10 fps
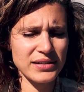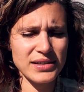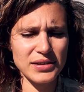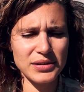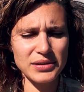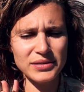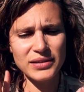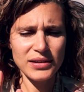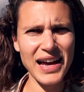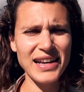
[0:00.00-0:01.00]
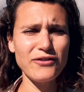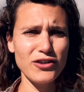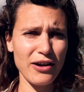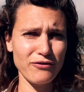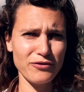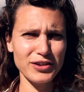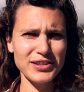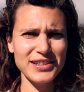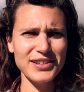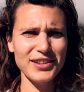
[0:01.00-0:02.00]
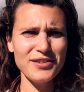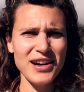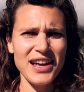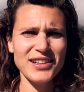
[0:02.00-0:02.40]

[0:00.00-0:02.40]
So, and if you have vertigo,